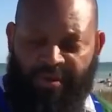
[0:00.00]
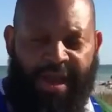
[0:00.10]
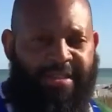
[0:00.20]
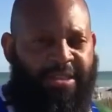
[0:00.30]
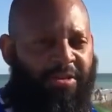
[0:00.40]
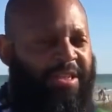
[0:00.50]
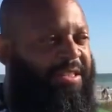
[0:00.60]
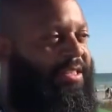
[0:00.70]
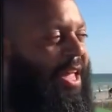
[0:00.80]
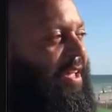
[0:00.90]
Right? So
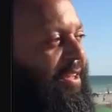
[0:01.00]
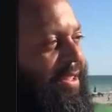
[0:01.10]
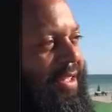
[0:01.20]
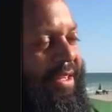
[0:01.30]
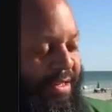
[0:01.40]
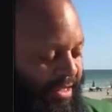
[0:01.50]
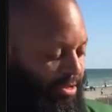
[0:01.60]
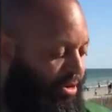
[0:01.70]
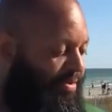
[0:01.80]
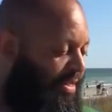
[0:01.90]
this is the thing.
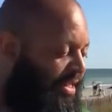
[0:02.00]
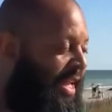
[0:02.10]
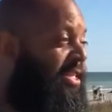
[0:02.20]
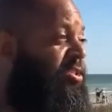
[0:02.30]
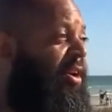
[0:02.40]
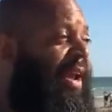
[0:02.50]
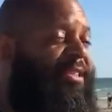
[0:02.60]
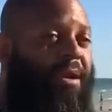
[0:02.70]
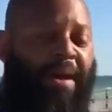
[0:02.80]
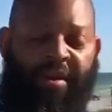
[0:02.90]
The scripture says, it
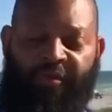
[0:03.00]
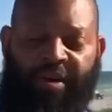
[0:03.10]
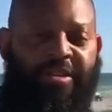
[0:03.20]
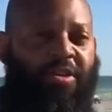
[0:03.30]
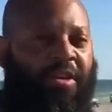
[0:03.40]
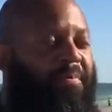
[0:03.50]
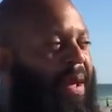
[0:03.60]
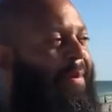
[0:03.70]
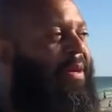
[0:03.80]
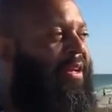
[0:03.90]
started out talking about the virgin daughter
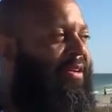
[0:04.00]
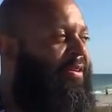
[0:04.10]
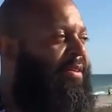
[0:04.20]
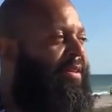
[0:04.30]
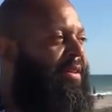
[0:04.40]
of Babylon.